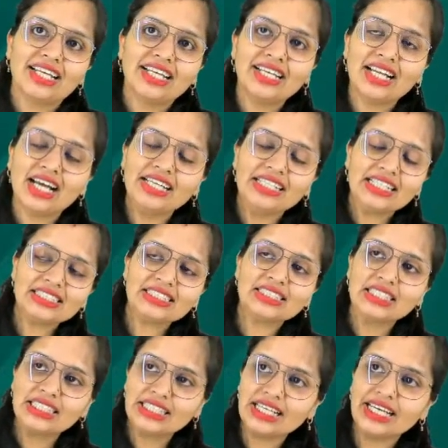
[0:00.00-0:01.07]
It in a
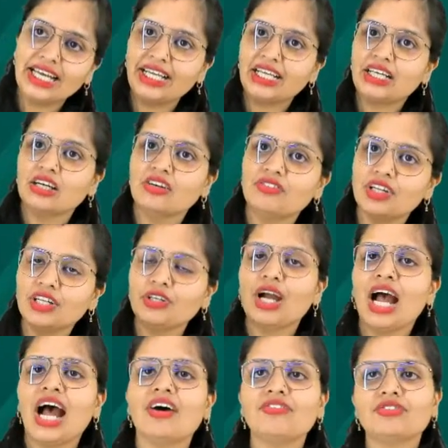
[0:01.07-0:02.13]
certain interval you
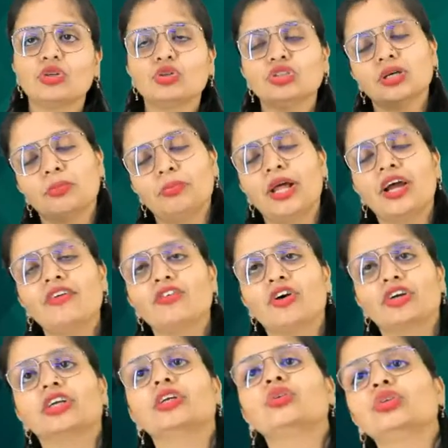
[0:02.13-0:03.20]
have to supply
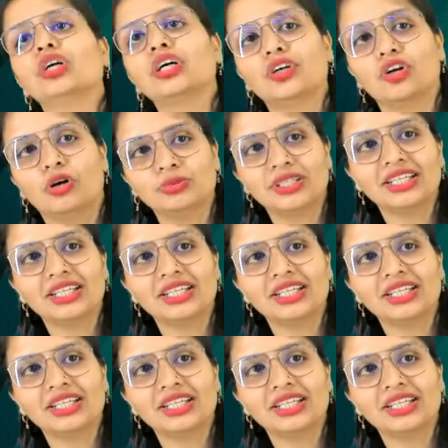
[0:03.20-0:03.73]
water to the crops.